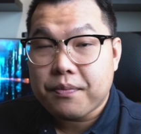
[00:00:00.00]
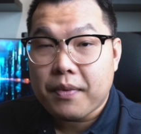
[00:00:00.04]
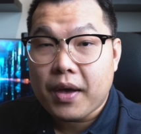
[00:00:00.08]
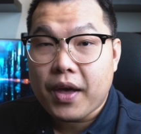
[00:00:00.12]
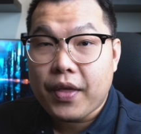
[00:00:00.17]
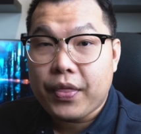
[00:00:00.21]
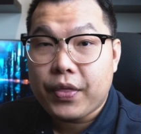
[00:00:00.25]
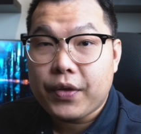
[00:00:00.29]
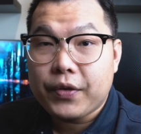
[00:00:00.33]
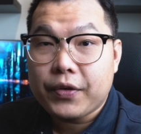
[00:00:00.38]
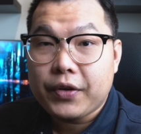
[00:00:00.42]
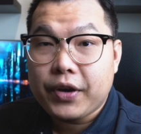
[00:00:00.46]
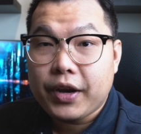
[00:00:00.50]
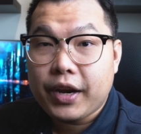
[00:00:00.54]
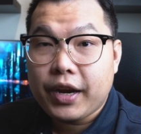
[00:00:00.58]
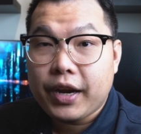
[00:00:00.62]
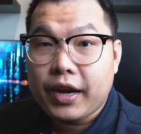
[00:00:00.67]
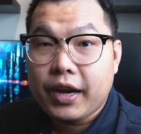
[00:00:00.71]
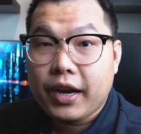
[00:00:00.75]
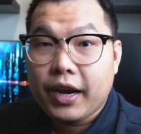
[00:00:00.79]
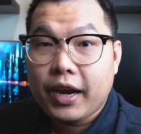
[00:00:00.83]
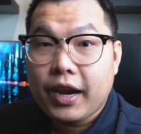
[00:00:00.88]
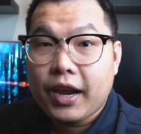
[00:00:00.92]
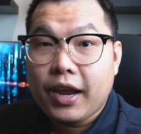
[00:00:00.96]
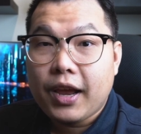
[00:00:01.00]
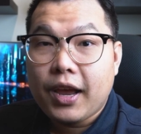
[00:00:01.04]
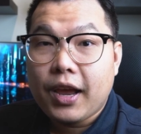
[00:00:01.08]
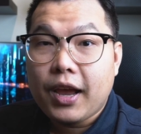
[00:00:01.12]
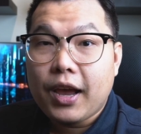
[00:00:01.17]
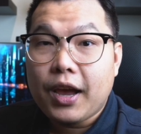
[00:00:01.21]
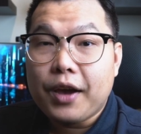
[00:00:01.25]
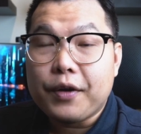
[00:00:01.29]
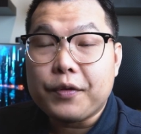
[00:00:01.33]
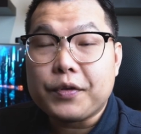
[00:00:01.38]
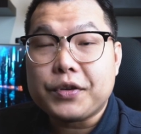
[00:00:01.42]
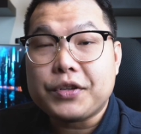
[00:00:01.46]
battery
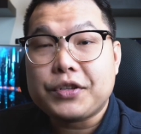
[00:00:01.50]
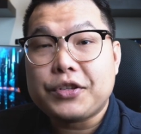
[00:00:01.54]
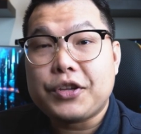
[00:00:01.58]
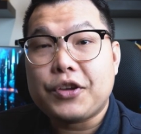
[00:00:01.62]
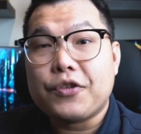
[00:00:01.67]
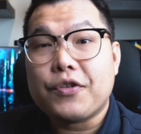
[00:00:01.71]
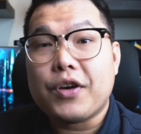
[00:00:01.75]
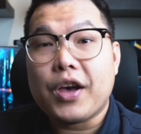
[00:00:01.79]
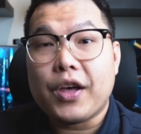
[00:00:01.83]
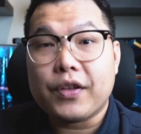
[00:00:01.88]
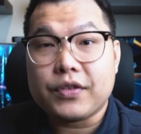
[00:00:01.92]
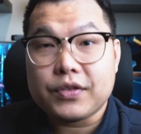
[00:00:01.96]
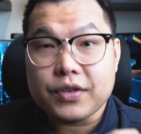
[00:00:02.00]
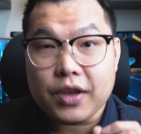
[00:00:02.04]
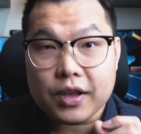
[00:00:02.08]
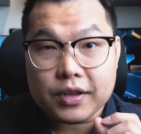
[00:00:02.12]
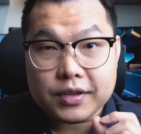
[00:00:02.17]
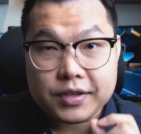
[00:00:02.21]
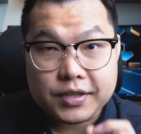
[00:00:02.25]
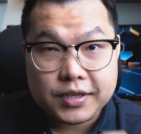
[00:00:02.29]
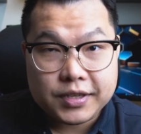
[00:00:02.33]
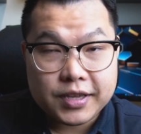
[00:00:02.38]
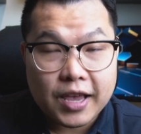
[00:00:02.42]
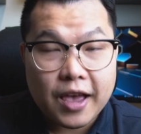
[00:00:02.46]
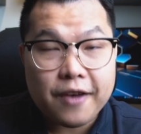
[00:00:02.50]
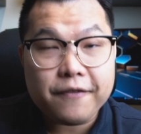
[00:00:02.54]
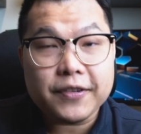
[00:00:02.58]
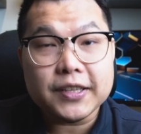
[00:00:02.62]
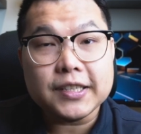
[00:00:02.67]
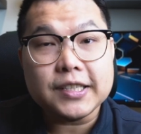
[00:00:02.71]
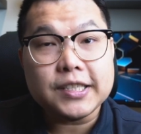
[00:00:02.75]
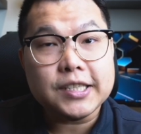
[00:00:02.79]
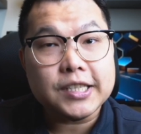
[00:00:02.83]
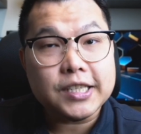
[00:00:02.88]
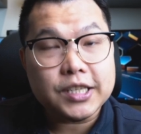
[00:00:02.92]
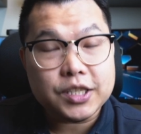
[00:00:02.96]
was still at
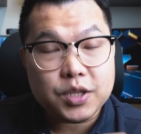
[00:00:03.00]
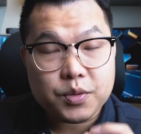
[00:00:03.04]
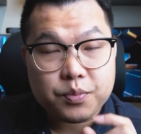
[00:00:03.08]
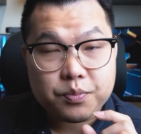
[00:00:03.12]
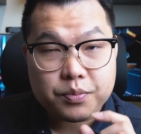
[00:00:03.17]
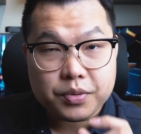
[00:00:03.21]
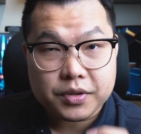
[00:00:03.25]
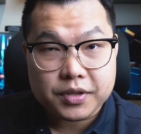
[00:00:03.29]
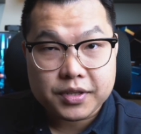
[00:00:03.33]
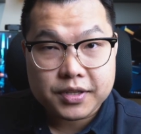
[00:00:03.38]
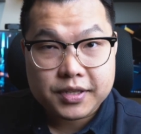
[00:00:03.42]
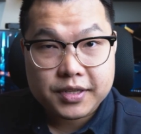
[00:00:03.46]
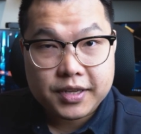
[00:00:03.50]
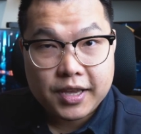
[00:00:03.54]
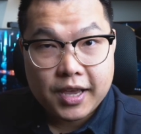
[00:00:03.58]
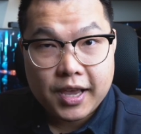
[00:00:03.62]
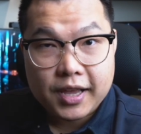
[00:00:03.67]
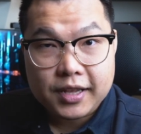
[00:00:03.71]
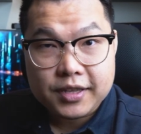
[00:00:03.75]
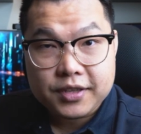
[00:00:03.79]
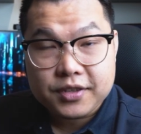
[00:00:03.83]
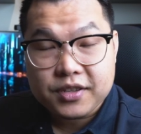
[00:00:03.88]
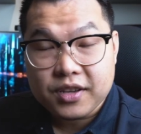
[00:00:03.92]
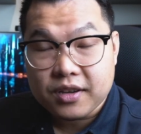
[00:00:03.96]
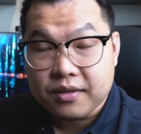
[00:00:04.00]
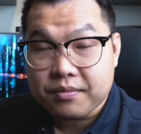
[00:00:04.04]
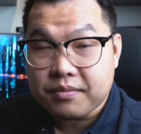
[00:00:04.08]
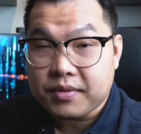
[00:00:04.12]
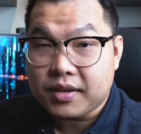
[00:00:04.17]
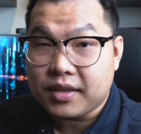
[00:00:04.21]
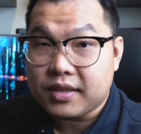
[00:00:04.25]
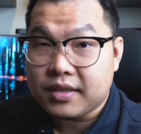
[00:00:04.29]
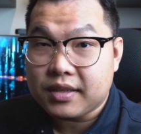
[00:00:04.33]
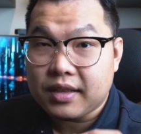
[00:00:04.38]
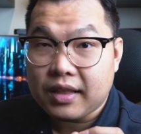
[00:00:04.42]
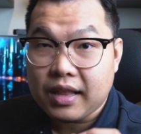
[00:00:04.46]
17% of
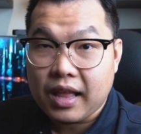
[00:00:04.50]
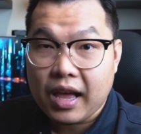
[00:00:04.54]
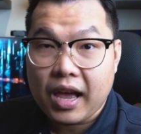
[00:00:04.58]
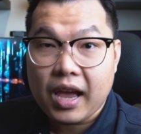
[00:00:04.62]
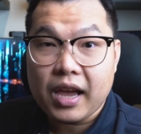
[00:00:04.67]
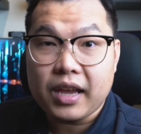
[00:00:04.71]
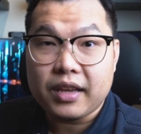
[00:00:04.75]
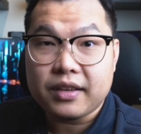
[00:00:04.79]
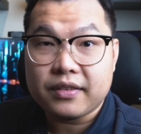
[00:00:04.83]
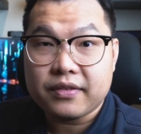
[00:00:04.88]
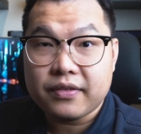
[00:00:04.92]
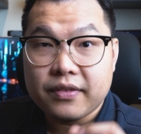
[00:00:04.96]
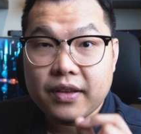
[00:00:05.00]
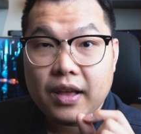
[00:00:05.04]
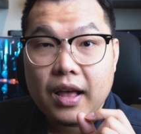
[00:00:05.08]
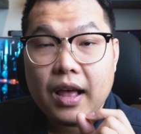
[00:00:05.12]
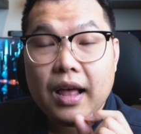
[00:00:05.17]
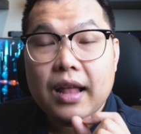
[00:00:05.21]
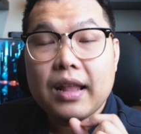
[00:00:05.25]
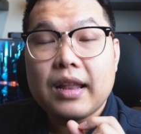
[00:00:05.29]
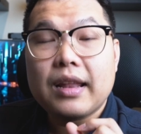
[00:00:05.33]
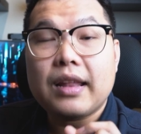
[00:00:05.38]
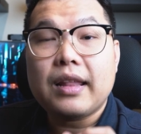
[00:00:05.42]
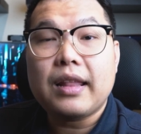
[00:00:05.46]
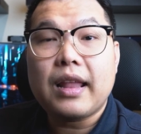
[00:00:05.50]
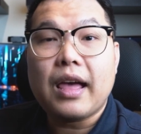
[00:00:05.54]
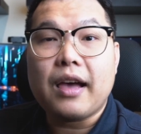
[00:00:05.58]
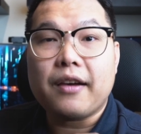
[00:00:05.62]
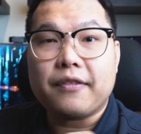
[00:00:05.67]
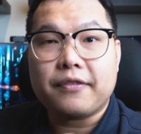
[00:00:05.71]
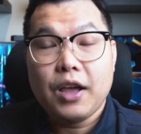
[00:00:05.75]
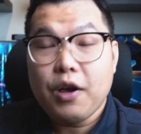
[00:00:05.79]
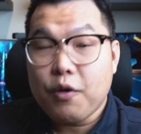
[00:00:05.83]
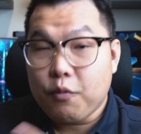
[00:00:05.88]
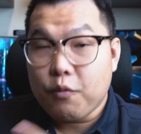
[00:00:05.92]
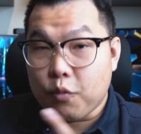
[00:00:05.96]
its life left.